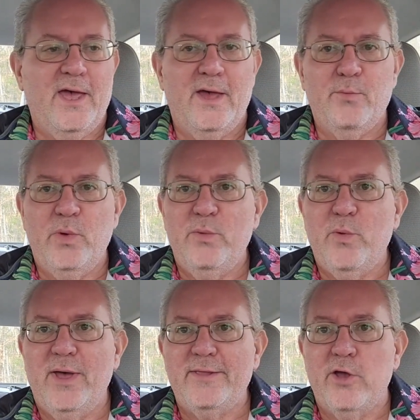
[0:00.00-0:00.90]
and we
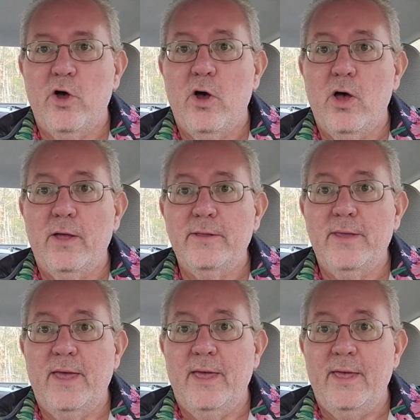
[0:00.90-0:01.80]
went
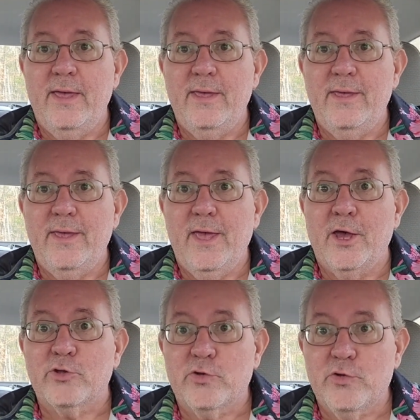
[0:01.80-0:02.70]
on a
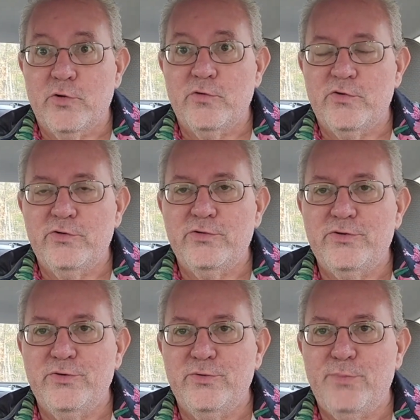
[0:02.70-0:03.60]

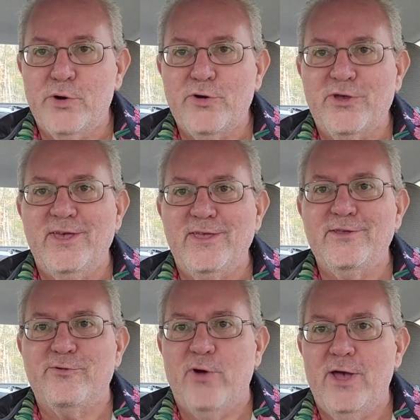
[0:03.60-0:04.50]
excursion to Burger
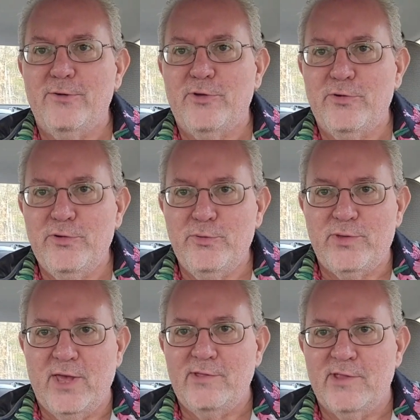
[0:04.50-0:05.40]
King to try out their new
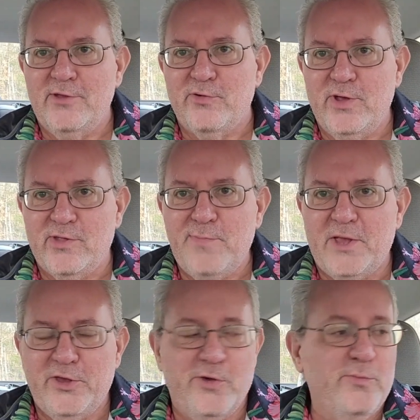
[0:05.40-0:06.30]
Tasty Treats
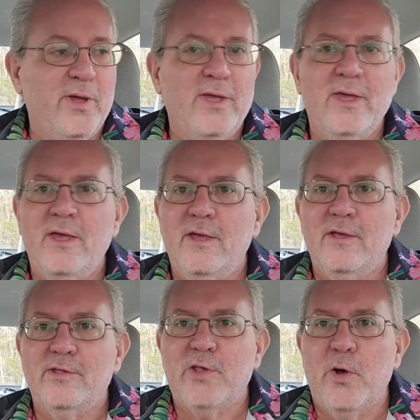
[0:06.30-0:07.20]
menu.
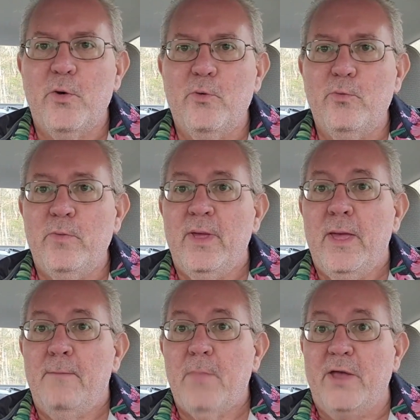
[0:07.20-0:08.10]
So
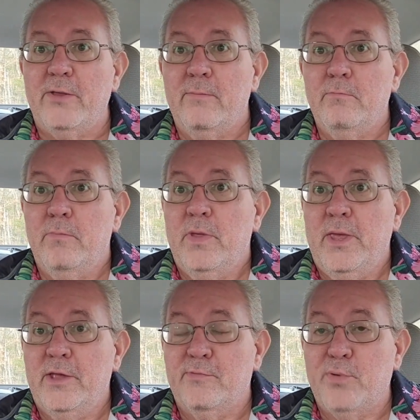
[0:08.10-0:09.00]
my
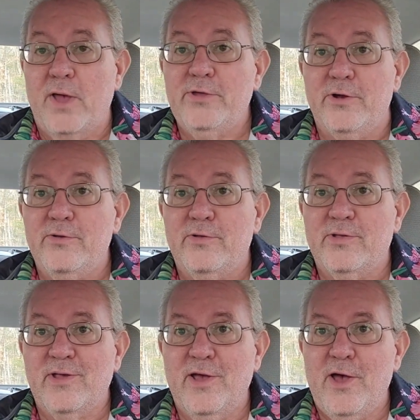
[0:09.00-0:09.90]
his
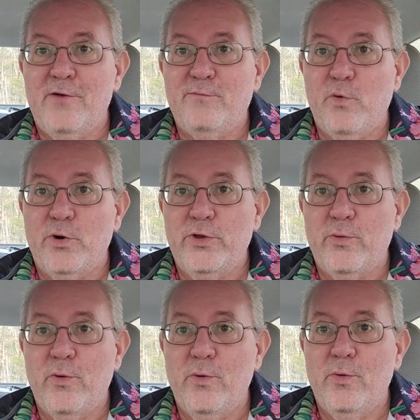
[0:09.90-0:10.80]
brothers, uh, four
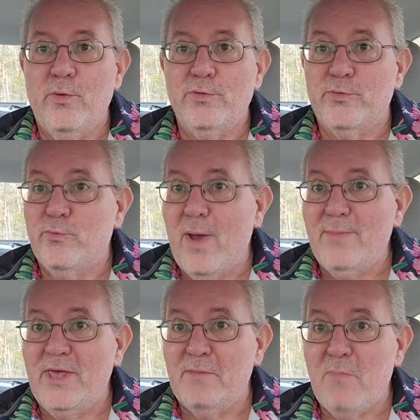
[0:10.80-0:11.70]
year olds
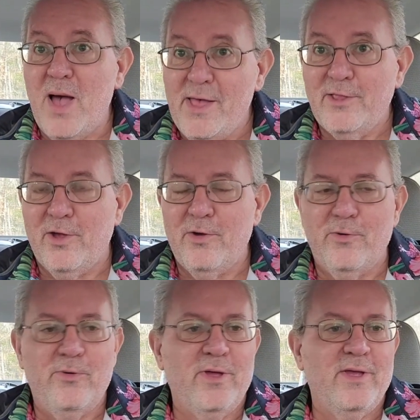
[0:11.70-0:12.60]
Remy and
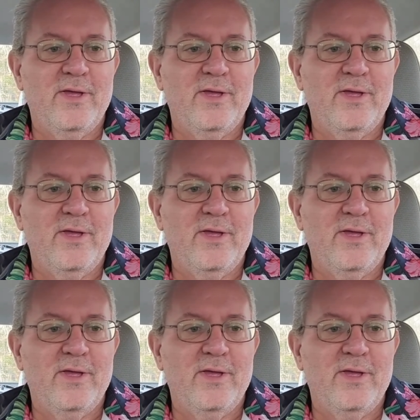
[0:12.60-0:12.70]
Milo,